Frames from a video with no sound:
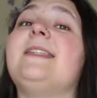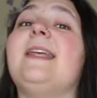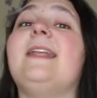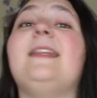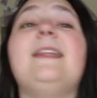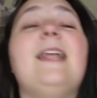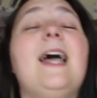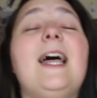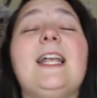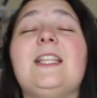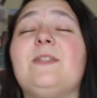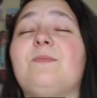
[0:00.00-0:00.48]

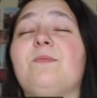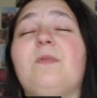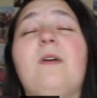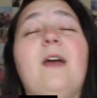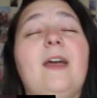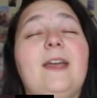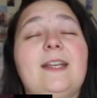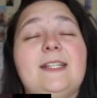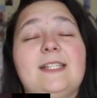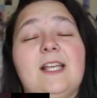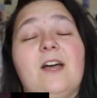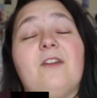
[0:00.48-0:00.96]
And that's
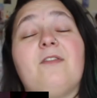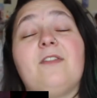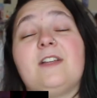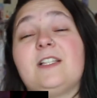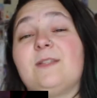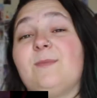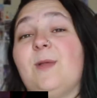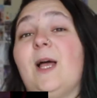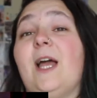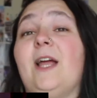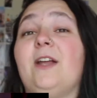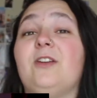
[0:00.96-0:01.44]
pretty
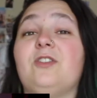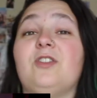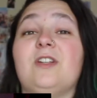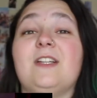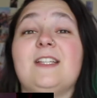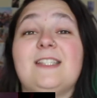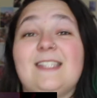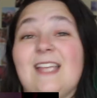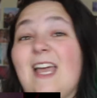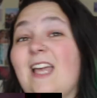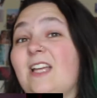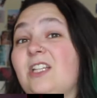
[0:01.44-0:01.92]
self-explanatory,
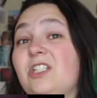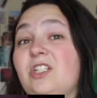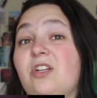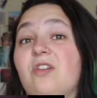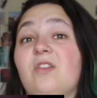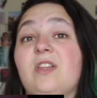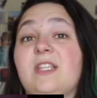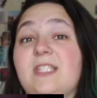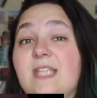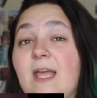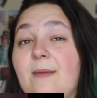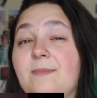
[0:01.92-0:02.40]
6
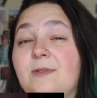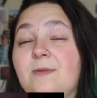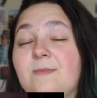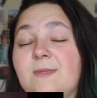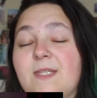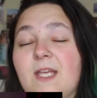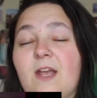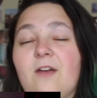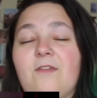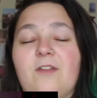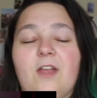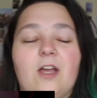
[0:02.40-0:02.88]
year of the Septim
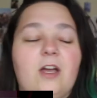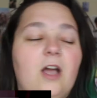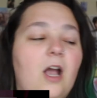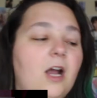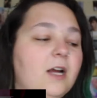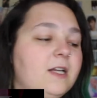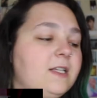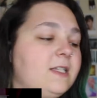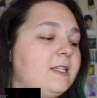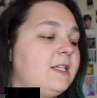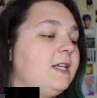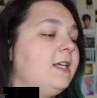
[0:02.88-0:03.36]
Servia
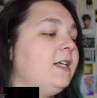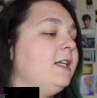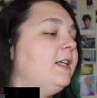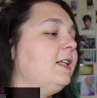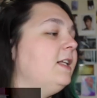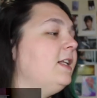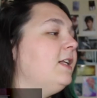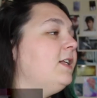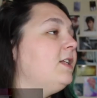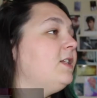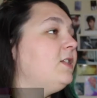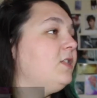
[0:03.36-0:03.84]
curse.
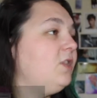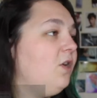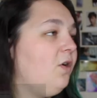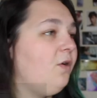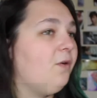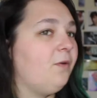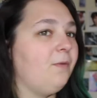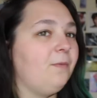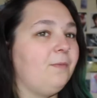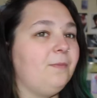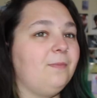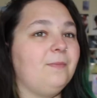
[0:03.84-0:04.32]

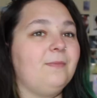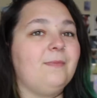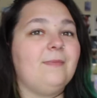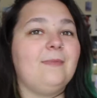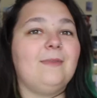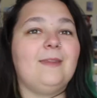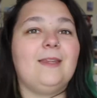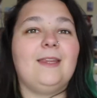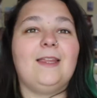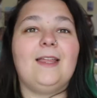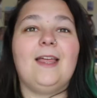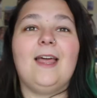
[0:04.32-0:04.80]
So,
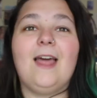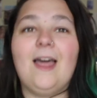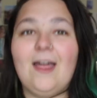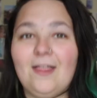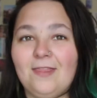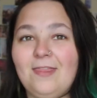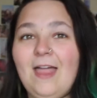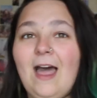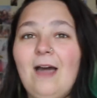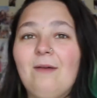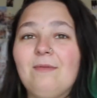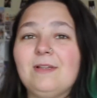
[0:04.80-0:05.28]

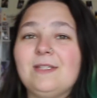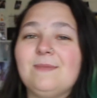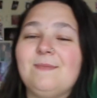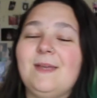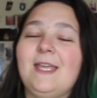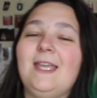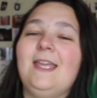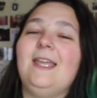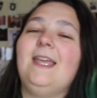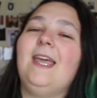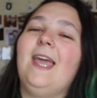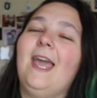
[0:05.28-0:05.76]
that was
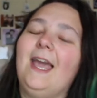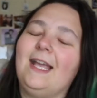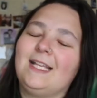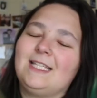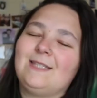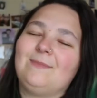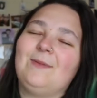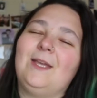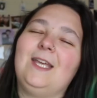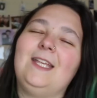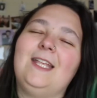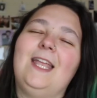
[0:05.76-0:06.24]
me
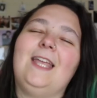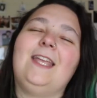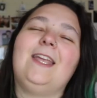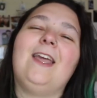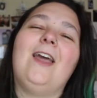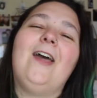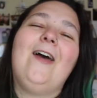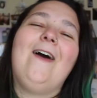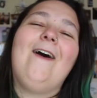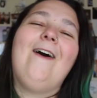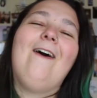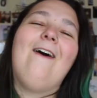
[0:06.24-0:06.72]

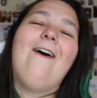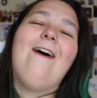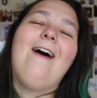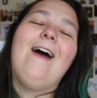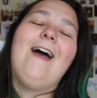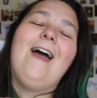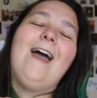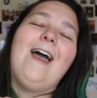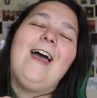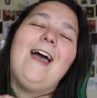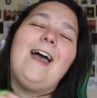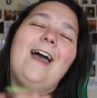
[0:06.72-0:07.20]
explaining
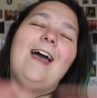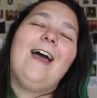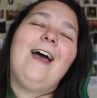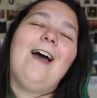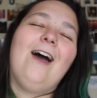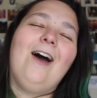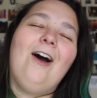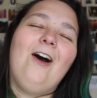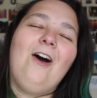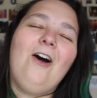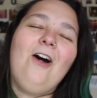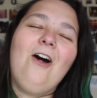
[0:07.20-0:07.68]

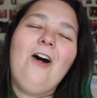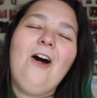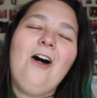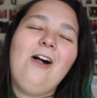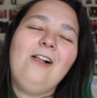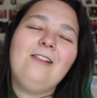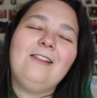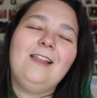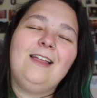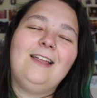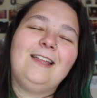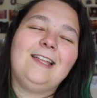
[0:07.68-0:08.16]

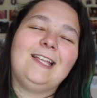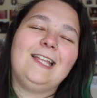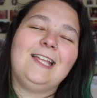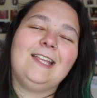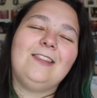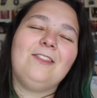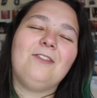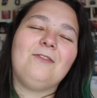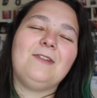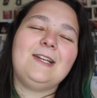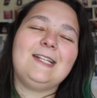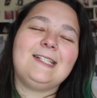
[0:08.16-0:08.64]
all
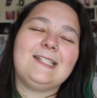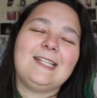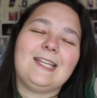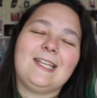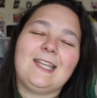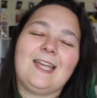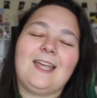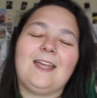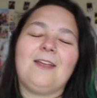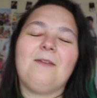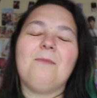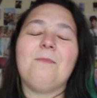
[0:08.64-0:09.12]
the
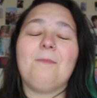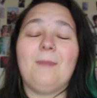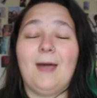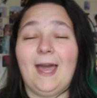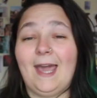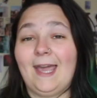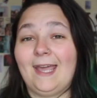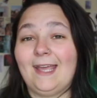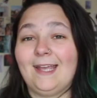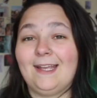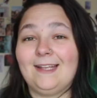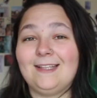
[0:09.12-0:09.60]
reasoning
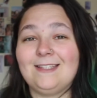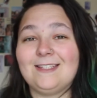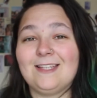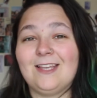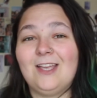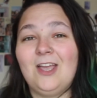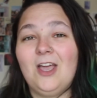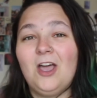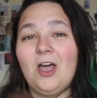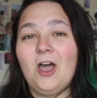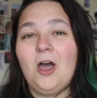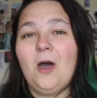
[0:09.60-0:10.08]
behind
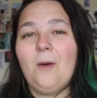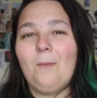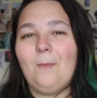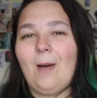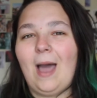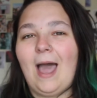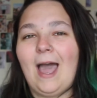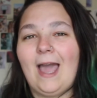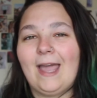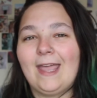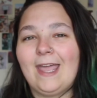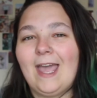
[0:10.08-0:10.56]

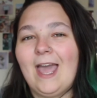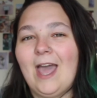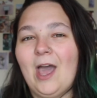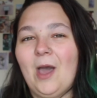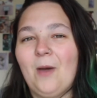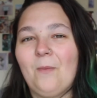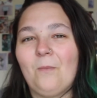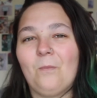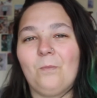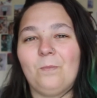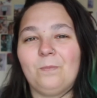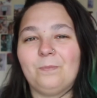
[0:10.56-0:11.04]

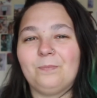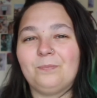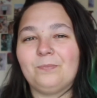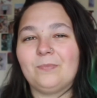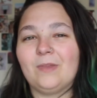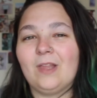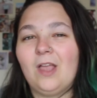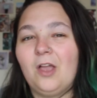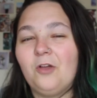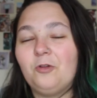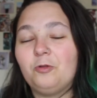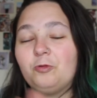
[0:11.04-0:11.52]
my
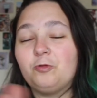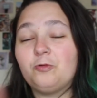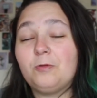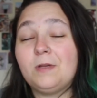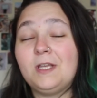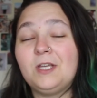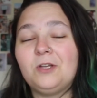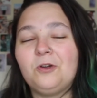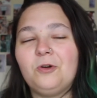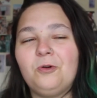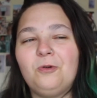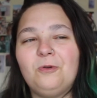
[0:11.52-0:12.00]

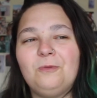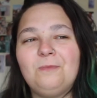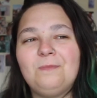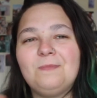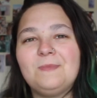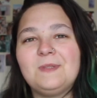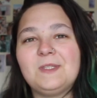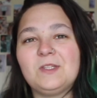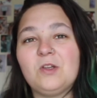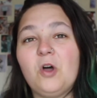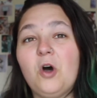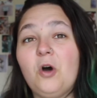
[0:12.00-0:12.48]
Draco
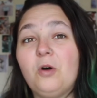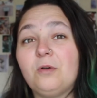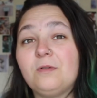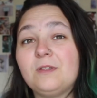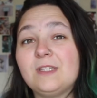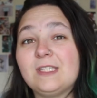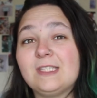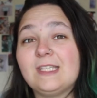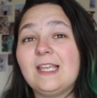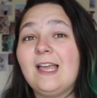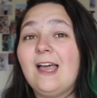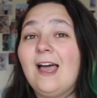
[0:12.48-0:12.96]

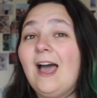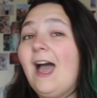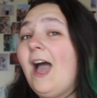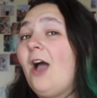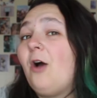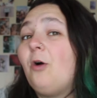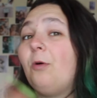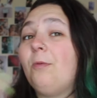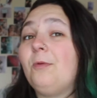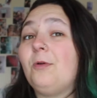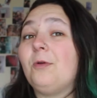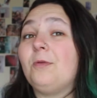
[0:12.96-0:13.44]
songs.
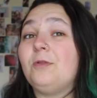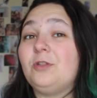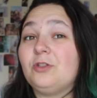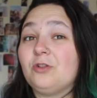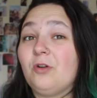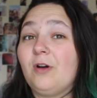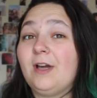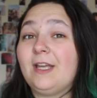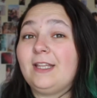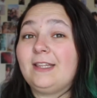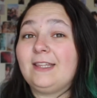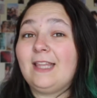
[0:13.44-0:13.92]
I hope you
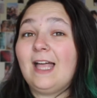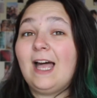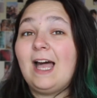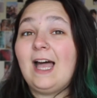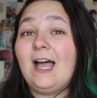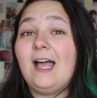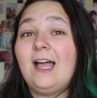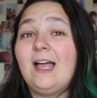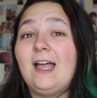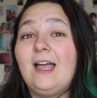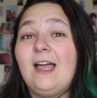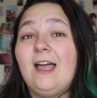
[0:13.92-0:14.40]
enjoyed
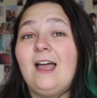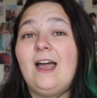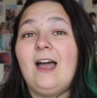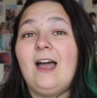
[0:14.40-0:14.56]
that.